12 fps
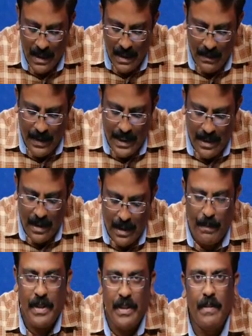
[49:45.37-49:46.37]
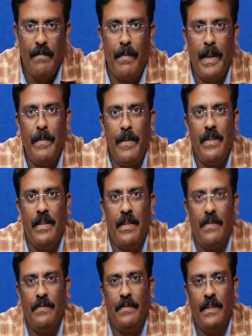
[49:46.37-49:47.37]
we can represent by means
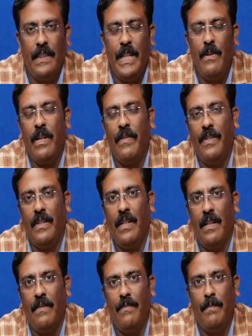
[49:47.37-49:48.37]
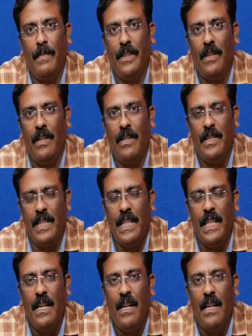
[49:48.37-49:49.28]
of any one of the graph methodology,